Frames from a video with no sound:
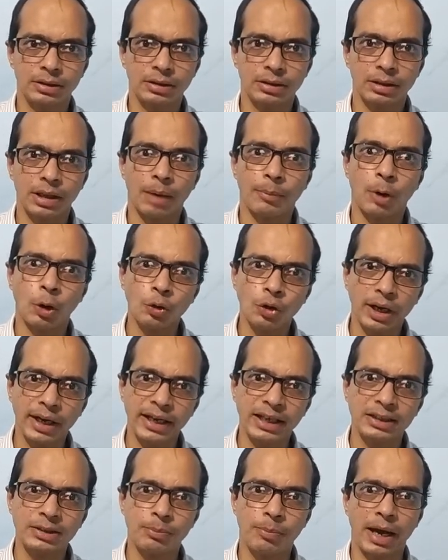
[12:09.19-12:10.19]
The amount
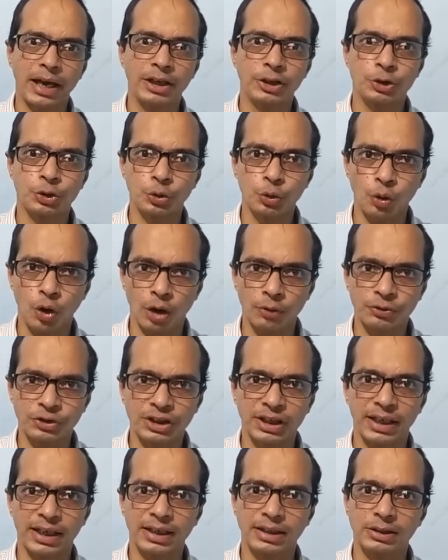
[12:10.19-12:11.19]
raised by issue of
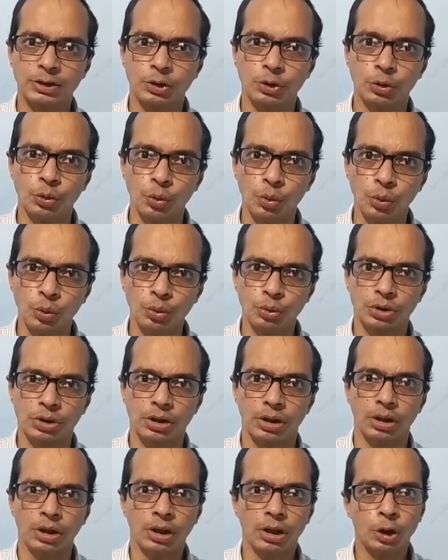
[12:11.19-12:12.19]
share is used
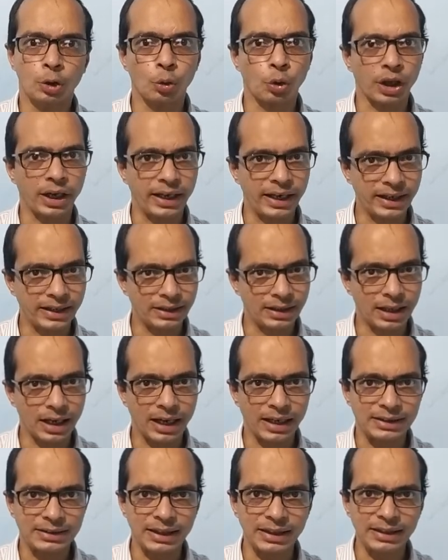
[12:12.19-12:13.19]
to create the
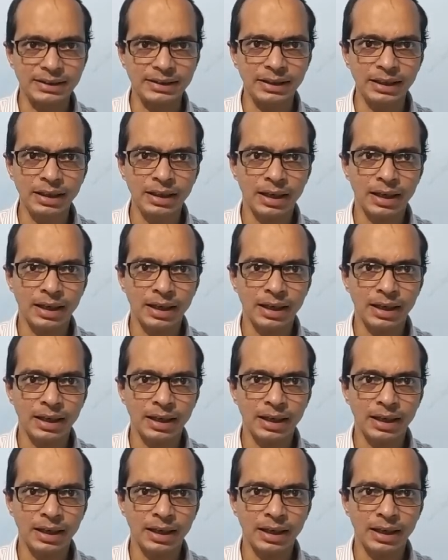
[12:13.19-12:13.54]
assets,